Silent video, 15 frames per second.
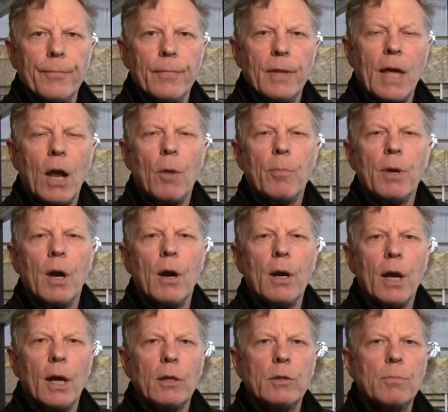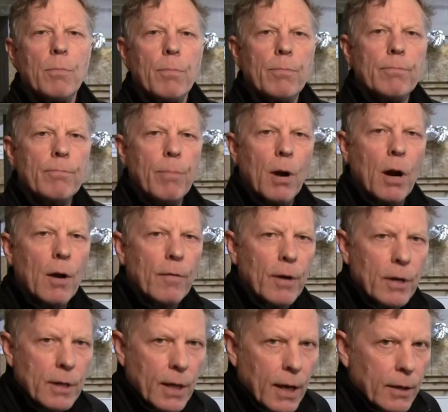That'll be our next part of
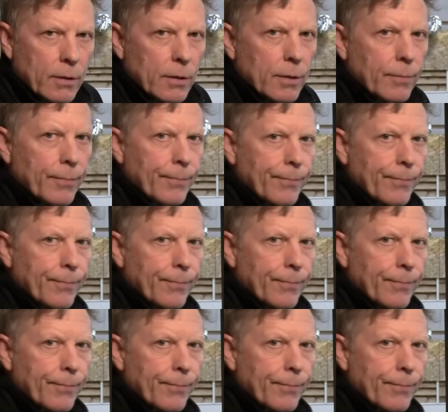our test.